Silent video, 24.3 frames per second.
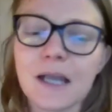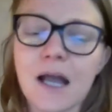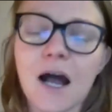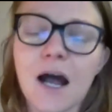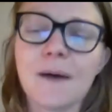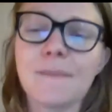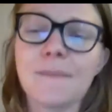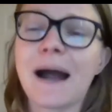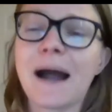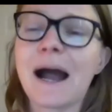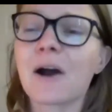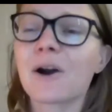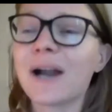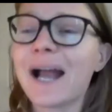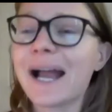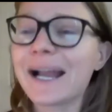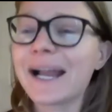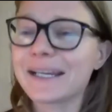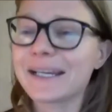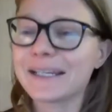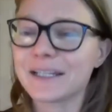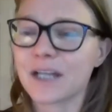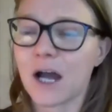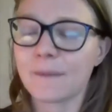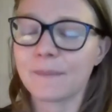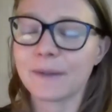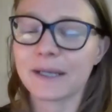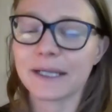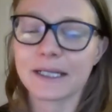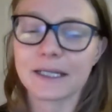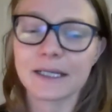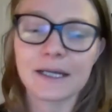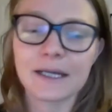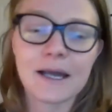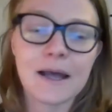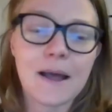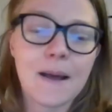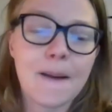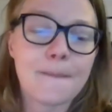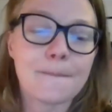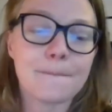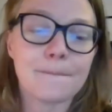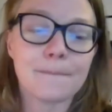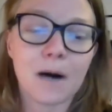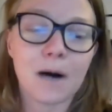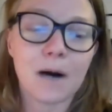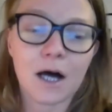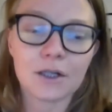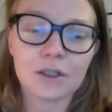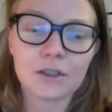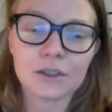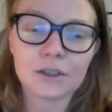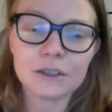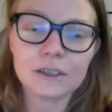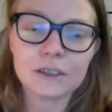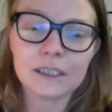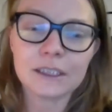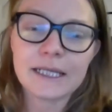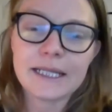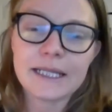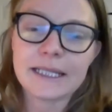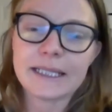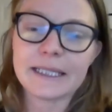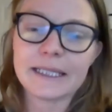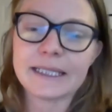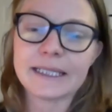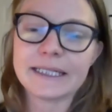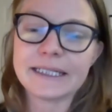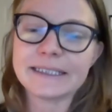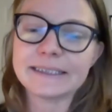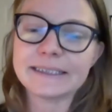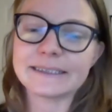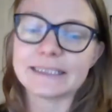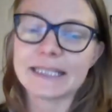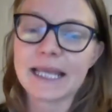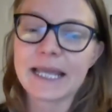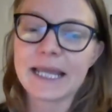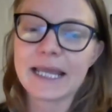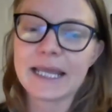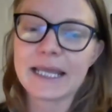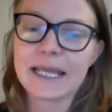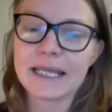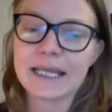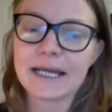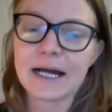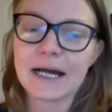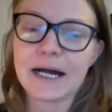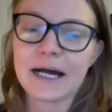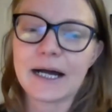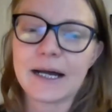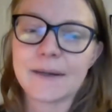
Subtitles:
Our economic model, it is a